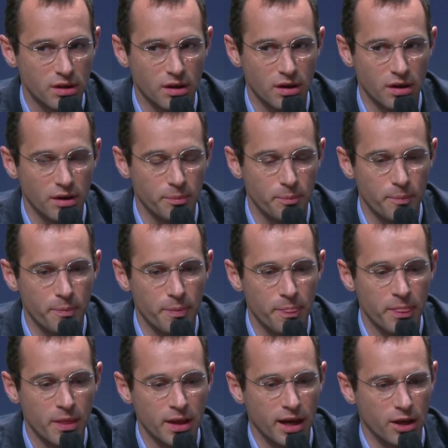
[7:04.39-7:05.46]

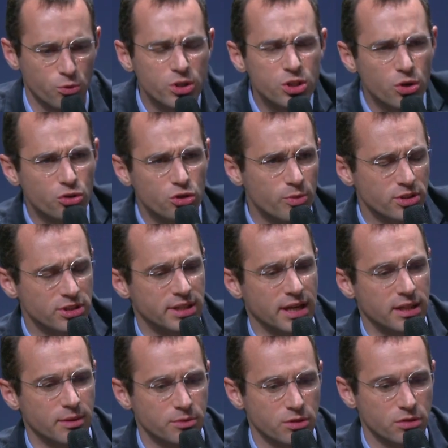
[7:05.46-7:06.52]
And we document these
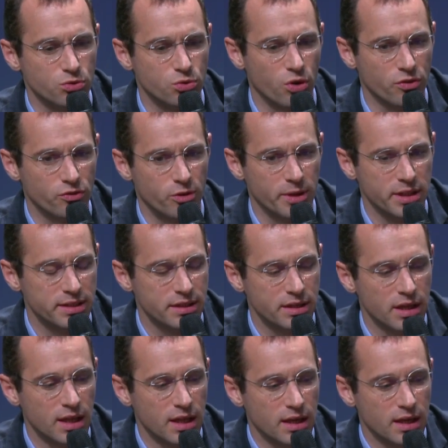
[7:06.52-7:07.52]
attempts to learn from it.